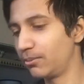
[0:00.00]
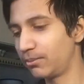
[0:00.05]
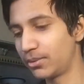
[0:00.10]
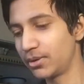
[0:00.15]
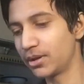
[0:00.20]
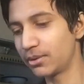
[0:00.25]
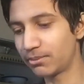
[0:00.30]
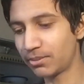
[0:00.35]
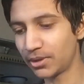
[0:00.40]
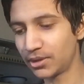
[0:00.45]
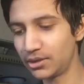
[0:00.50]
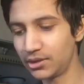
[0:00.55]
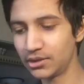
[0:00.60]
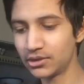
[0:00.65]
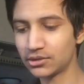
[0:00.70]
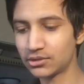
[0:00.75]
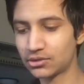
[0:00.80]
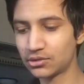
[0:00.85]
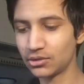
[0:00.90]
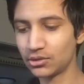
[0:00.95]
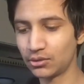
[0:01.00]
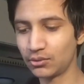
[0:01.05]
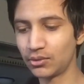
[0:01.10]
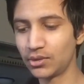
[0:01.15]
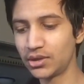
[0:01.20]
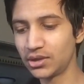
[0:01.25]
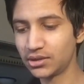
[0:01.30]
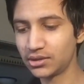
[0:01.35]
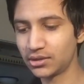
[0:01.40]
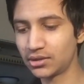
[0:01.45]
PewDiePie needs to
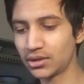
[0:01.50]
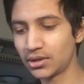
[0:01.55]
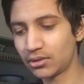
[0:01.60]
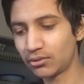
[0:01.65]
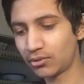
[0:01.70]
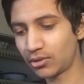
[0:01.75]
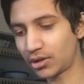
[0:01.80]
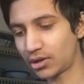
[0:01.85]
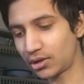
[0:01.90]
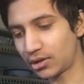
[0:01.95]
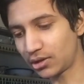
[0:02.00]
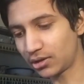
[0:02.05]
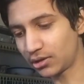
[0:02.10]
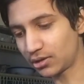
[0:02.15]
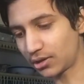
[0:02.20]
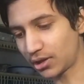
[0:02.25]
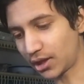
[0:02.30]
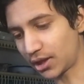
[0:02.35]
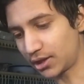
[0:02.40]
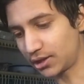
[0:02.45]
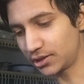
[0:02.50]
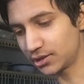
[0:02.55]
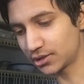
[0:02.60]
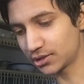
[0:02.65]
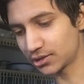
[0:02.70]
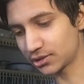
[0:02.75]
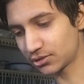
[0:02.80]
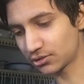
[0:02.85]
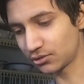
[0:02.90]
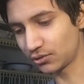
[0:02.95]
win the war and it
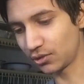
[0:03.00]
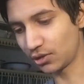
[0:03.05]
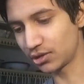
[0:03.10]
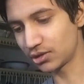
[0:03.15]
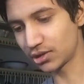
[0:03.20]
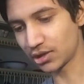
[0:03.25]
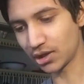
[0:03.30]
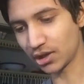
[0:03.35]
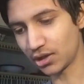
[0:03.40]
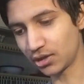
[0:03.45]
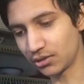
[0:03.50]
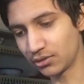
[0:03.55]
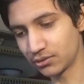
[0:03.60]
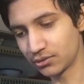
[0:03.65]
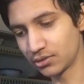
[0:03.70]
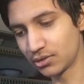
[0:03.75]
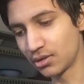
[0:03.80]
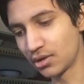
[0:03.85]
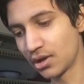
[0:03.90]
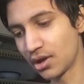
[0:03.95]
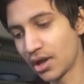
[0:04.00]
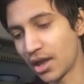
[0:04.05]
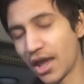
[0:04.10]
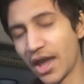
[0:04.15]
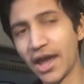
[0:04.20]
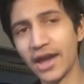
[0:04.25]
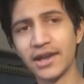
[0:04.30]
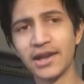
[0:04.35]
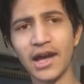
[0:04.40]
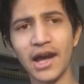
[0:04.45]
is going down.
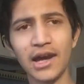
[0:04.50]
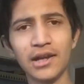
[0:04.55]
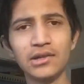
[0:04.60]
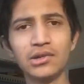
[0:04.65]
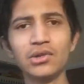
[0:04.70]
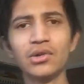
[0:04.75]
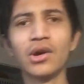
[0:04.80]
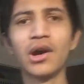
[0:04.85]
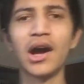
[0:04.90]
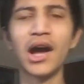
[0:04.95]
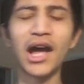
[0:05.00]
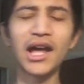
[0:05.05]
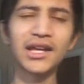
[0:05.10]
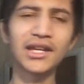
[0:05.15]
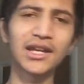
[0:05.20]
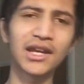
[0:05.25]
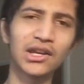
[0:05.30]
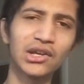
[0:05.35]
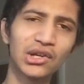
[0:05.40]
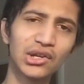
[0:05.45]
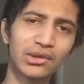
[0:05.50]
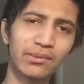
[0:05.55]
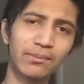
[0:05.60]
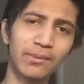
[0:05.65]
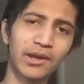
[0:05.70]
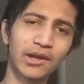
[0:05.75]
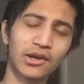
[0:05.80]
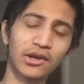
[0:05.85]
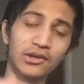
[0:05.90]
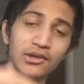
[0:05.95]
And I know I cannot
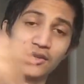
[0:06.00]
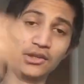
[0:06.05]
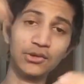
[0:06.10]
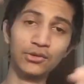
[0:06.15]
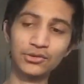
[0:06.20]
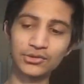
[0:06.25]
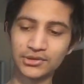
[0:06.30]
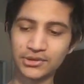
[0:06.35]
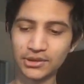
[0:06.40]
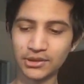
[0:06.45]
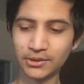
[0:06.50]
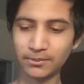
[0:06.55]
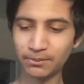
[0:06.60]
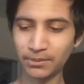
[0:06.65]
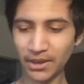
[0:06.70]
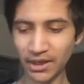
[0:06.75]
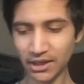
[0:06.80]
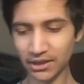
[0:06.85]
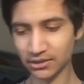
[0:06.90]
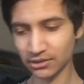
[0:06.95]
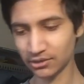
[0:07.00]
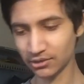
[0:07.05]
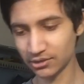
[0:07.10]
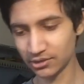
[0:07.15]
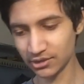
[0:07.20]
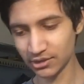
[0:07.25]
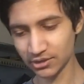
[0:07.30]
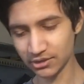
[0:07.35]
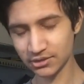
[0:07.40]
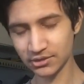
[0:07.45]
make a huge impact
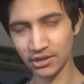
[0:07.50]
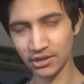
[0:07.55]
on this,